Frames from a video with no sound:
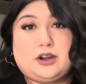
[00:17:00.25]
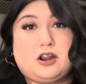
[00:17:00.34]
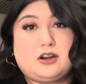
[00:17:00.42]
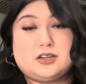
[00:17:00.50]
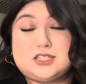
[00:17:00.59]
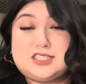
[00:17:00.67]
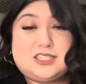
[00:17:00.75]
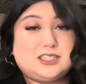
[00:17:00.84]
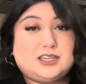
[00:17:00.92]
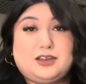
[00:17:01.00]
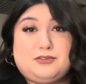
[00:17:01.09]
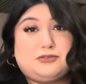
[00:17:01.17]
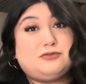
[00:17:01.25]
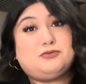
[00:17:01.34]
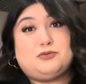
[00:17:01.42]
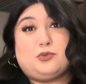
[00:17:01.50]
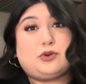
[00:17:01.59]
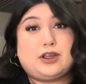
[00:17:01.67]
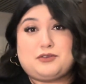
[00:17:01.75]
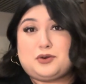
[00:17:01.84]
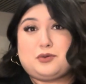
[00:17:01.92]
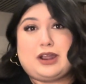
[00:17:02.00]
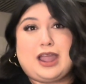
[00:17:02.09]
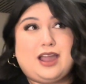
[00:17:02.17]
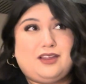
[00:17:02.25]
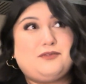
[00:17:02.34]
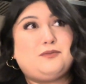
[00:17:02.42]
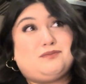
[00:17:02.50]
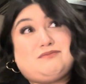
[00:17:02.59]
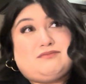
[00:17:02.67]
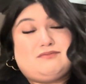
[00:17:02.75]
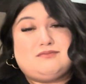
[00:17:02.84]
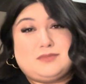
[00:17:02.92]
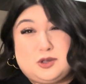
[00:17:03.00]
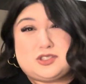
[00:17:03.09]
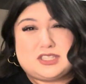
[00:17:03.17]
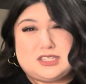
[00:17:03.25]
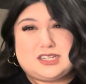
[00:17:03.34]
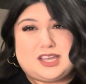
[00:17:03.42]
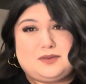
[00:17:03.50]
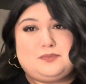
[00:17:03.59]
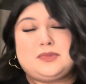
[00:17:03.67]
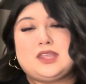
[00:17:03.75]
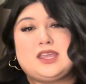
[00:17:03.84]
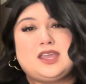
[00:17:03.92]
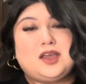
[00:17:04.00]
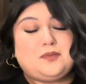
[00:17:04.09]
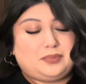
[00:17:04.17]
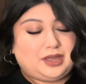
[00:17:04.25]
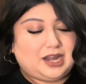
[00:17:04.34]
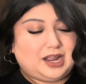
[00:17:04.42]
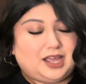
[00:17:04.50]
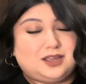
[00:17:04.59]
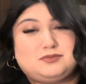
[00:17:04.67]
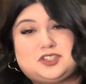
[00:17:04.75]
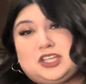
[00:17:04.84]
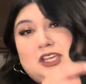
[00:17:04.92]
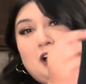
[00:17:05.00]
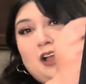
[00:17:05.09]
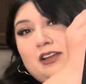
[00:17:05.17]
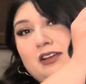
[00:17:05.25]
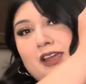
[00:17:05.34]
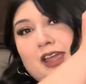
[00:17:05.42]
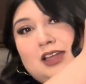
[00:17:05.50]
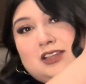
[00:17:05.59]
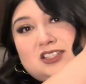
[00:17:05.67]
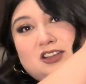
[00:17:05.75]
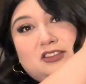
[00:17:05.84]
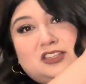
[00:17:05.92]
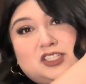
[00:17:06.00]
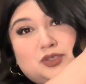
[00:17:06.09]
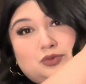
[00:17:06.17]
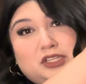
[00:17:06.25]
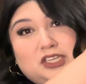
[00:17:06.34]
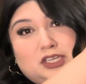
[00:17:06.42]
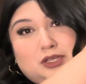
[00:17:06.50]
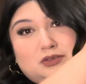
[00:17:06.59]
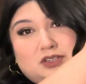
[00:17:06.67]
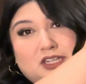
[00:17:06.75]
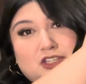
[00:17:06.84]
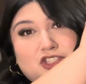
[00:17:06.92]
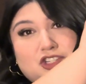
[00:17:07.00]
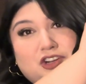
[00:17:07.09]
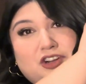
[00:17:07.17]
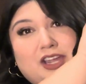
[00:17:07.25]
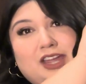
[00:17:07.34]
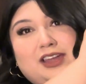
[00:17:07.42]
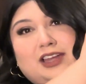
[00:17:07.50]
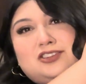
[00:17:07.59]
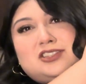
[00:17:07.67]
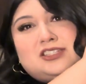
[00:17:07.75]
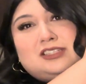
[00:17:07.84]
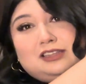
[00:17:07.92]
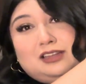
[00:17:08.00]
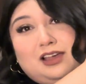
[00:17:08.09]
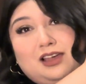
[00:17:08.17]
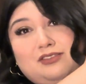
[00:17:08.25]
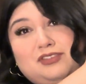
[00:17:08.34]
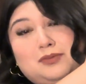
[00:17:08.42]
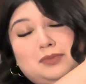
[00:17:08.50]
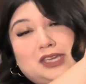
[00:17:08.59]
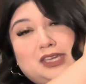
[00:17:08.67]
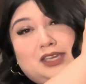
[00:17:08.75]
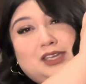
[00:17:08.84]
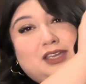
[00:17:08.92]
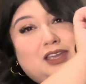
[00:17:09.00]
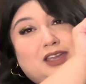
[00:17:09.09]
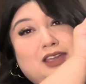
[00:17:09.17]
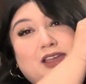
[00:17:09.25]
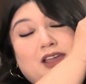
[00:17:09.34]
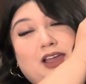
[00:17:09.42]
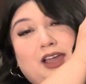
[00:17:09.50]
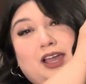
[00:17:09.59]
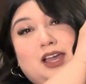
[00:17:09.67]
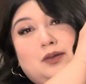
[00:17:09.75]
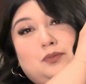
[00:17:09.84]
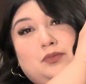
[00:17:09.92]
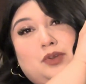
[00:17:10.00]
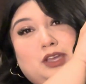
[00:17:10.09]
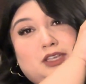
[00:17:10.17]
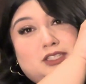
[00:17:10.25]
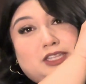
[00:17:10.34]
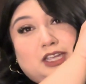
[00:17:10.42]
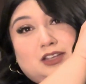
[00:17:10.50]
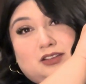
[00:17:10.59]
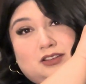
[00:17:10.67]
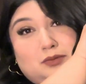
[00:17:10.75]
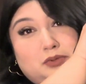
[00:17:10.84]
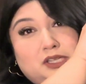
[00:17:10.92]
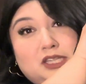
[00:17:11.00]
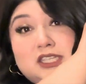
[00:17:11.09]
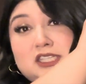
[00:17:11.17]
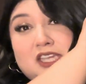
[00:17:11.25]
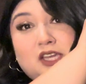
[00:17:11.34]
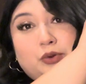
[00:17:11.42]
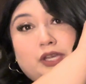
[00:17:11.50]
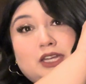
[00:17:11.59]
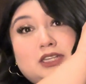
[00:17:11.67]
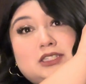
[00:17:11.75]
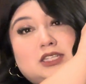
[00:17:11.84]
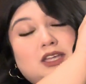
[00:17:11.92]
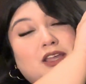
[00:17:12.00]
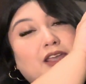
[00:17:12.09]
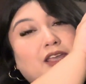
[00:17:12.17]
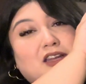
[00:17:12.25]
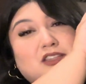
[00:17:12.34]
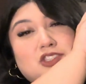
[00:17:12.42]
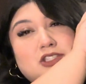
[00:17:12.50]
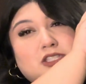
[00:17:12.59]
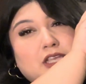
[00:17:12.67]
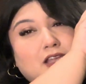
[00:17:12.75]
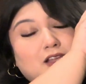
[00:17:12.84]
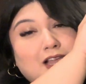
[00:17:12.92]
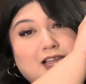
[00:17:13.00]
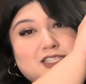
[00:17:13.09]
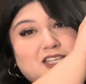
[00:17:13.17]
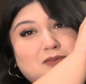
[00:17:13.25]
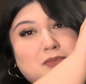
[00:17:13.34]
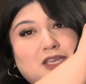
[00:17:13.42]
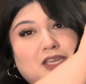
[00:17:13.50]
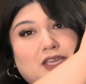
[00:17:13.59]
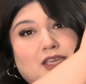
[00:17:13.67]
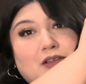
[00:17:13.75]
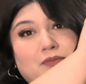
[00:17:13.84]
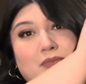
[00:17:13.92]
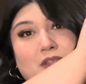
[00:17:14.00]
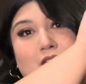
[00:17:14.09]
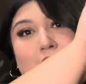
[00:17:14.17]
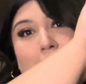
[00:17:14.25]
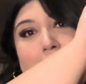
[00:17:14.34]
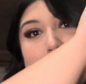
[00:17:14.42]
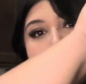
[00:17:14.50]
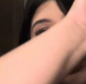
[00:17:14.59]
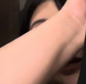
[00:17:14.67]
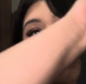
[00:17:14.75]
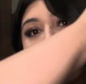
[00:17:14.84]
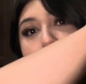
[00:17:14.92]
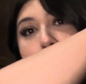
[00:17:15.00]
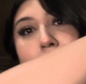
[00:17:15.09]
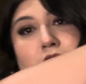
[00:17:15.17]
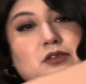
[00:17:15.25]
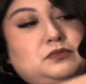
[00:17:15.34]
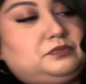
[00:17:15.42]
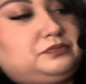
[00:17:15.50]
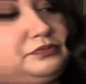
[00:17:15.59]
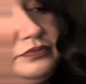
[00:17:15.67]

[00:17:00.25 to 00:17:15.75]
our Disney stuff wherever we're at most of the time. But she got her hands on this really cute t-shirt, and I just love the Mickey. Is like completely sequined. It's just like classic Mickey. And even the bottom